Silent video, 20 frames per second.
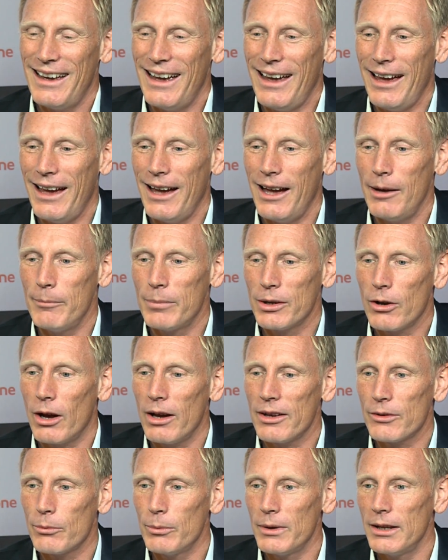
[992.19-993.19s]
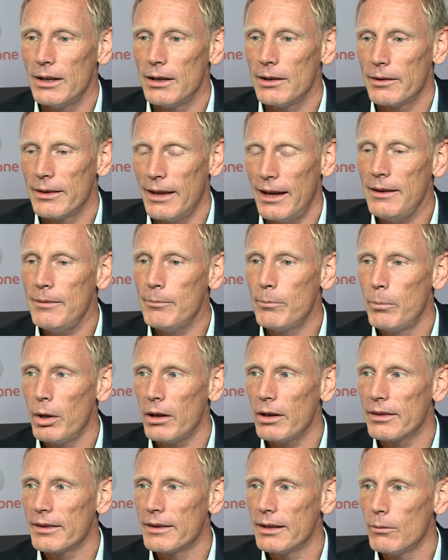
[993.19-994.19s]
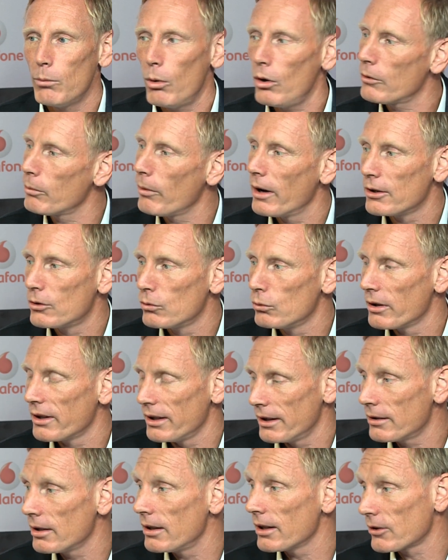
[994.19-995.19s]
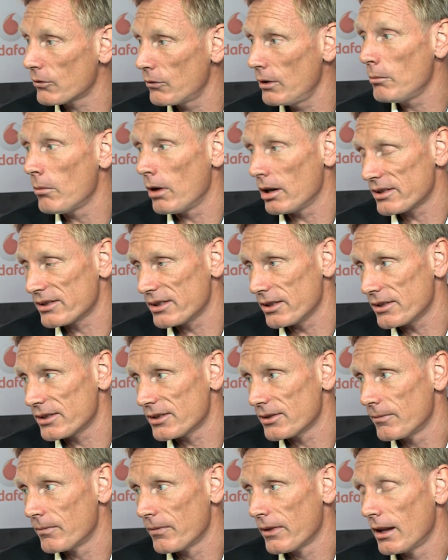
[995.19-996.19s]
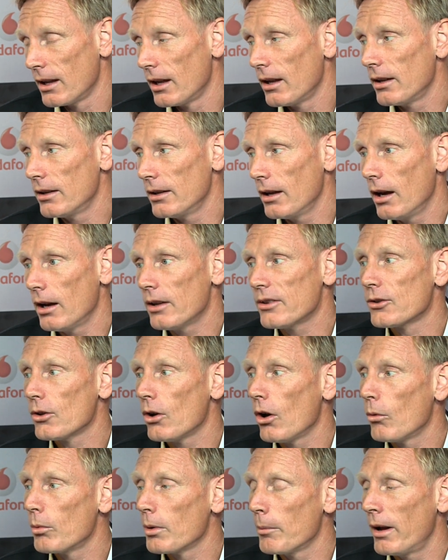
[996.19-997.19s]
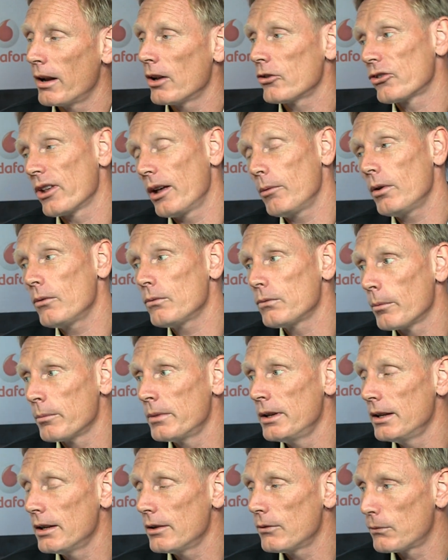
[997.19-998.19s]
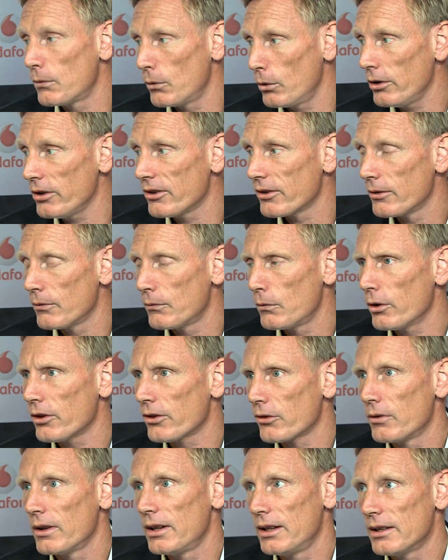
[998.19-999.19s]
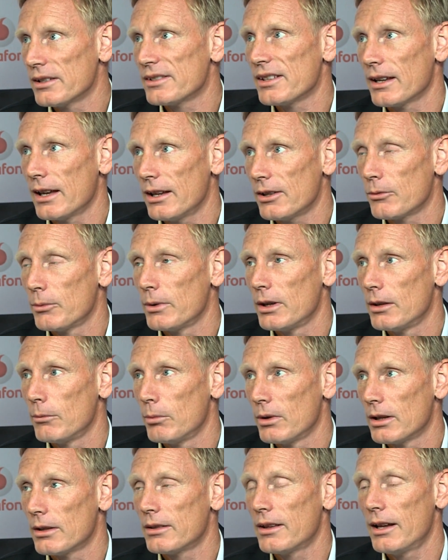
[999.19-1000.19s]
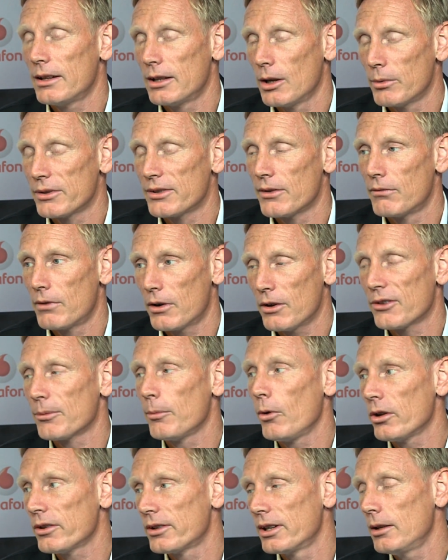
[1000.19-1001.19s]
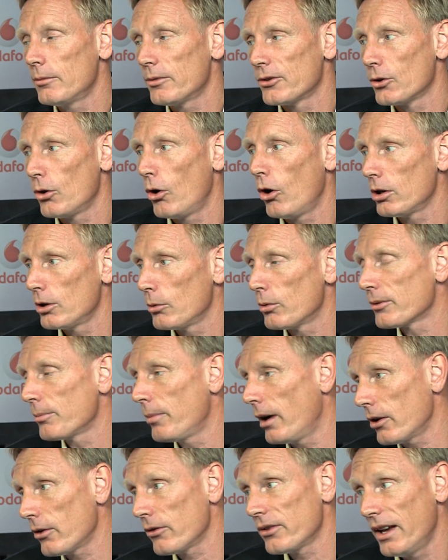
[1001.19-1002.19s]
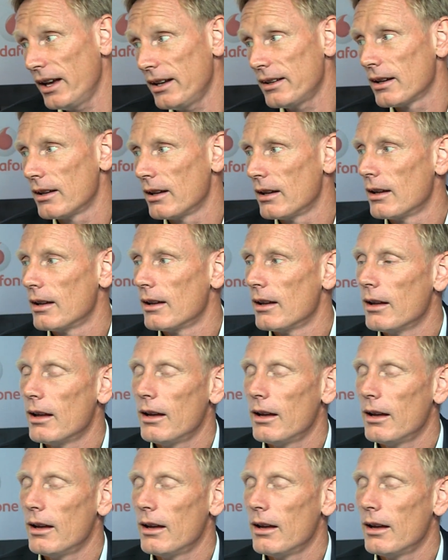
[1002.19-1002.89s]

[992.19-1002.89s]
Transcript: Uh, because we then built the worldwide tour, the Intel Extreme Masters. Yeah, yeah, yeah. so we managed that one from here first. The first three years, I guess, we, we did that here with a very small team. So Holly was part of that. Yeah.